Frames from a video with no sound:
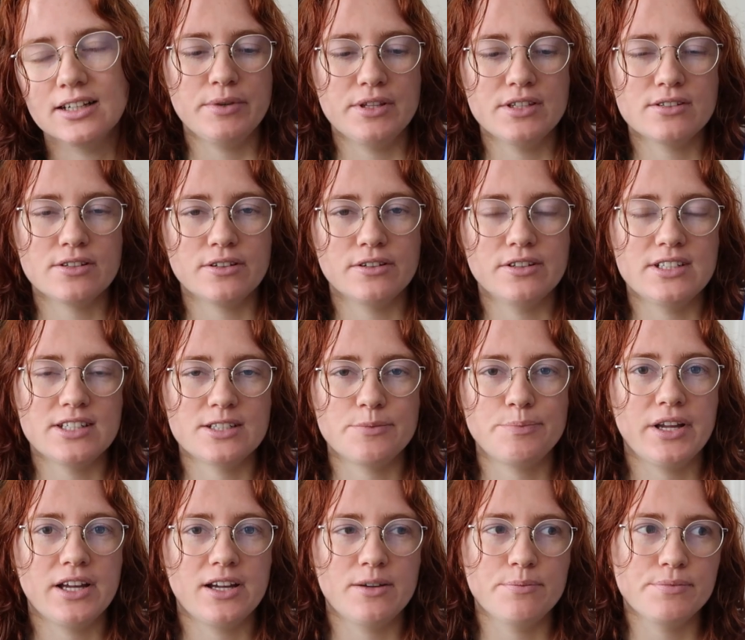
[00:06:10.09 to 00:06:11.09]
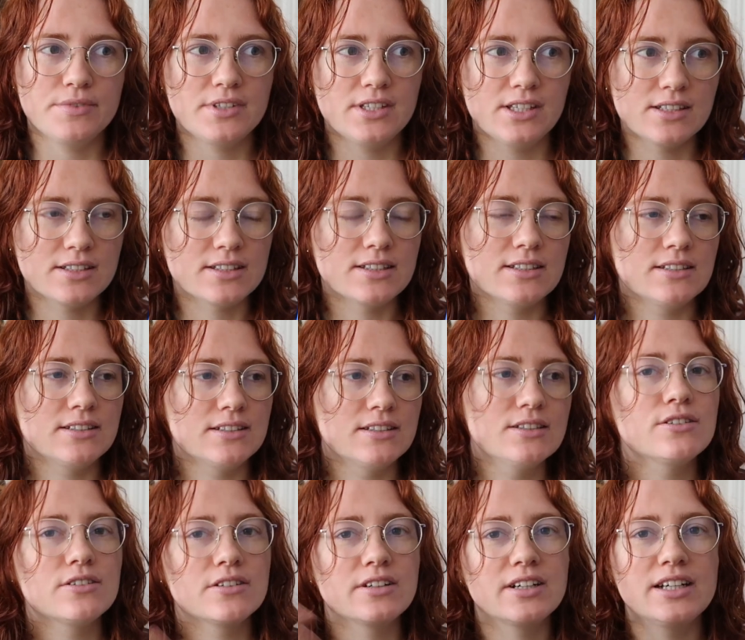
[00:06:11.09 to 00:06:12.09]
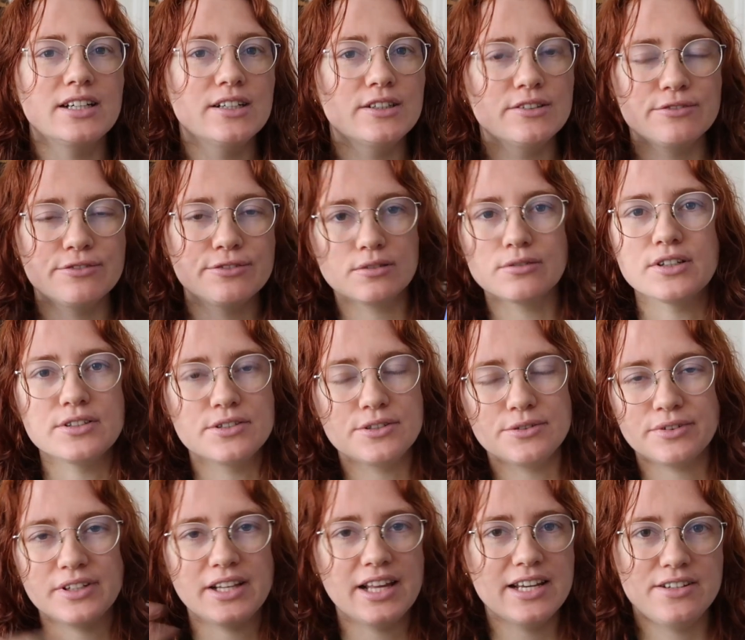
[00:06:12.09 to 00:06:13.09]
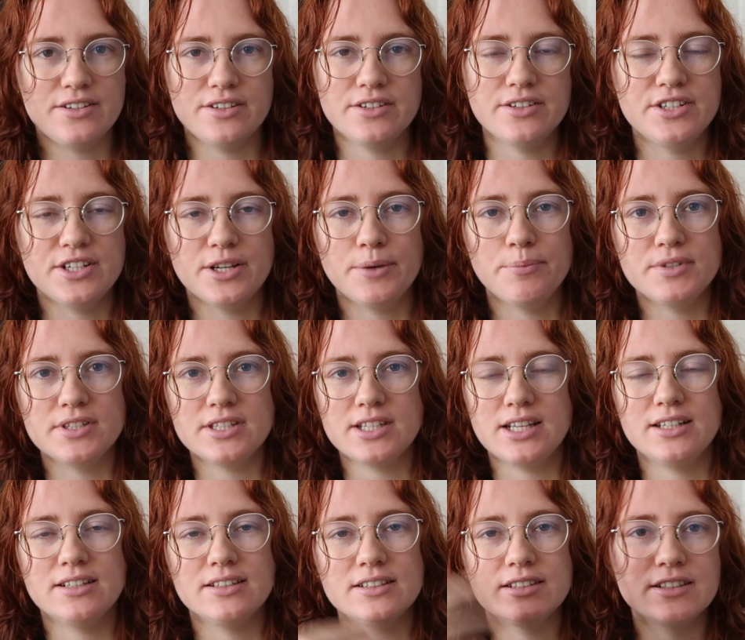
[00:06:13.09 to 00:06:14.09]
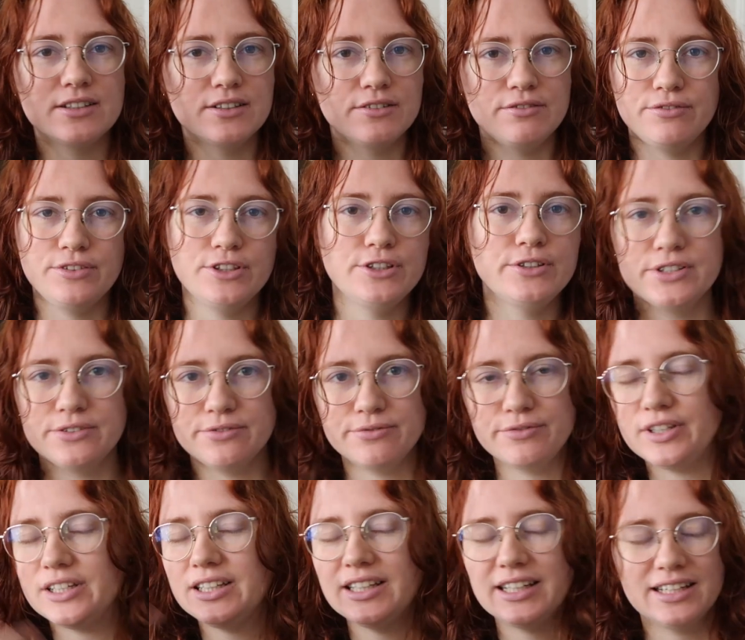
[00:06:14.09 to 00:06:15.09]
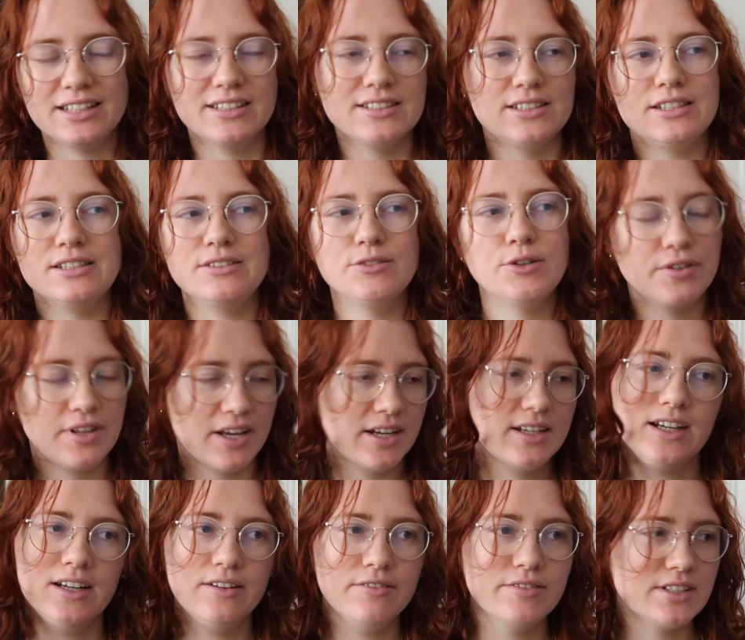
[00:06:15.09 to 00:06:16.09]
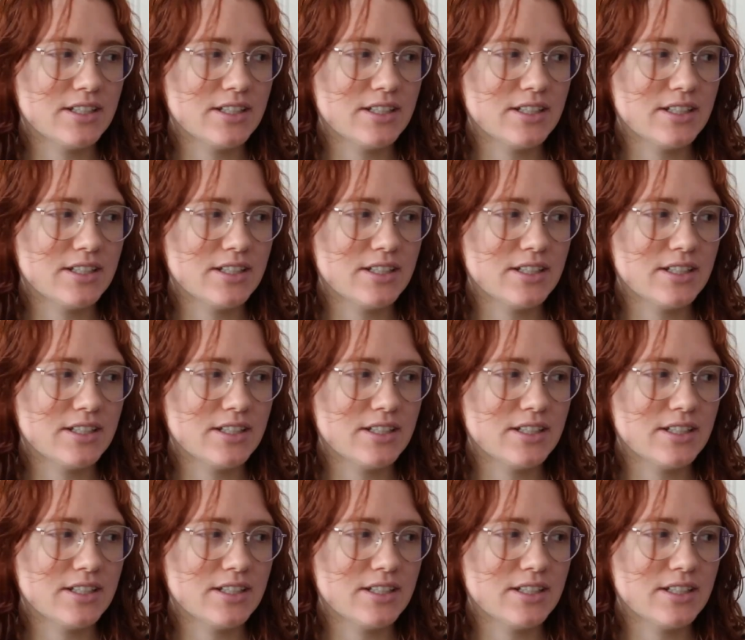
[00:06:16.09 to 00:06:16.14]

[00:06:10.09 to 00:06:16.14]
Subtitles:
And so it just becomes this story of crossed relationships and confused feelings and all that kind of